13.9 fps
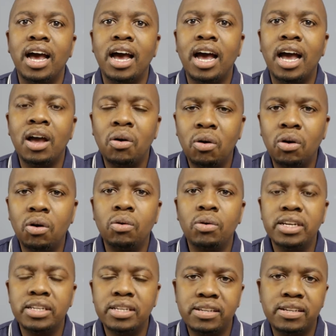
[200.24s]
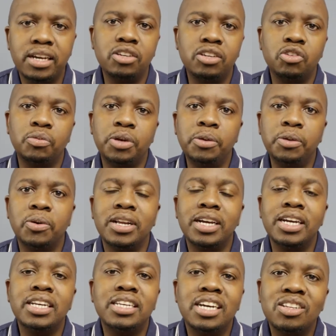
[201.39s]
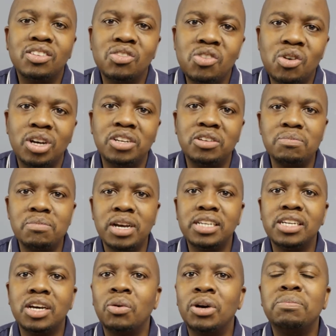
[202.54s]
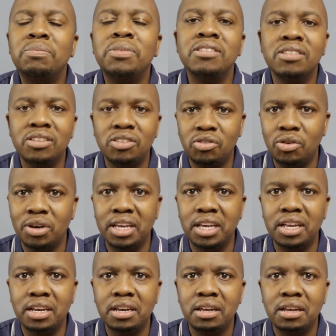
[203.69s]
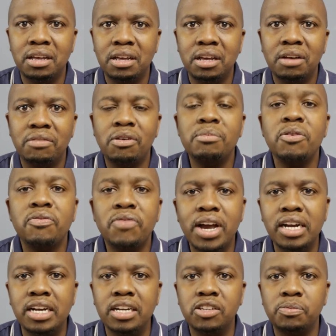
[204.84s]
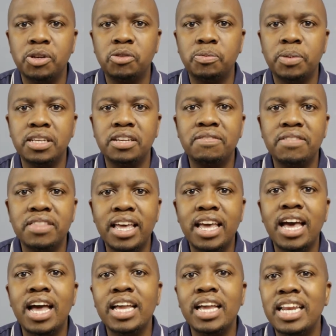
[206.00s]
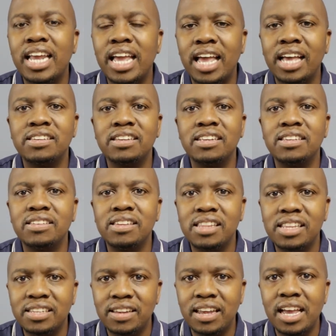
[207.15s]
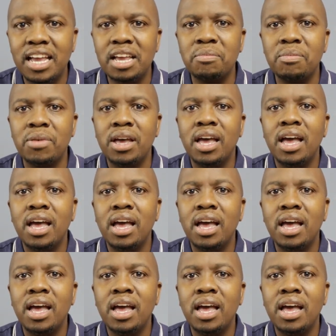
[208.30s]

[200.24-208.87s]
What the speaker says: I always say to people, it does not matter what business you are in. From a finance perspective, they are in essence the same.